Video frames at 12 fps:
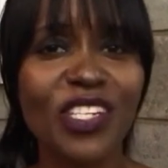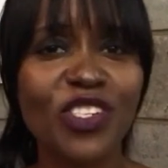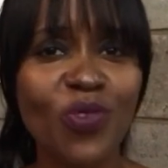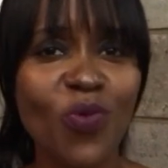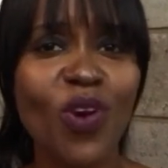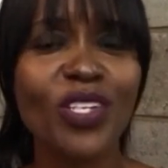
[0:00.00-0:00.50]
that
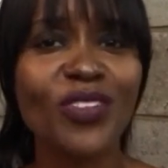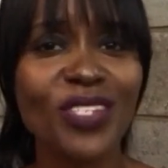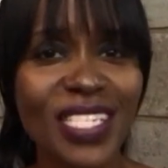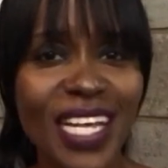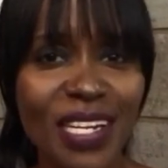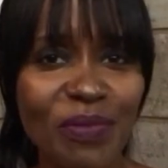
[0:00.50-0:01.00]
you want to
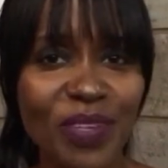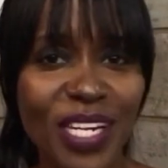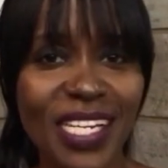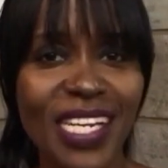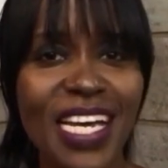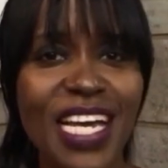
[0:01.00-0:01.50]

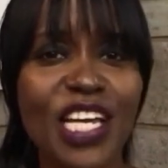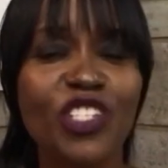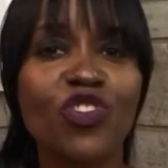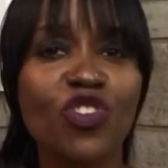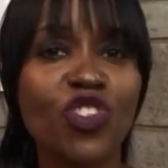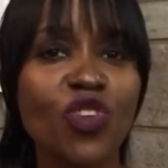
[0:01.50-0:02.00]
celebrate.
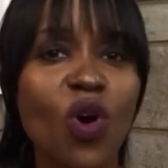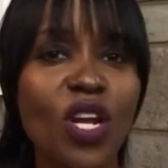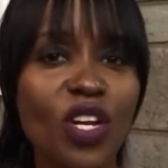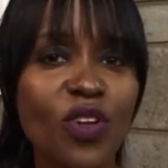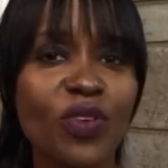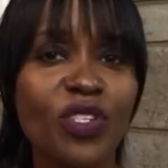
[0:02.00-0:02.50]
So don't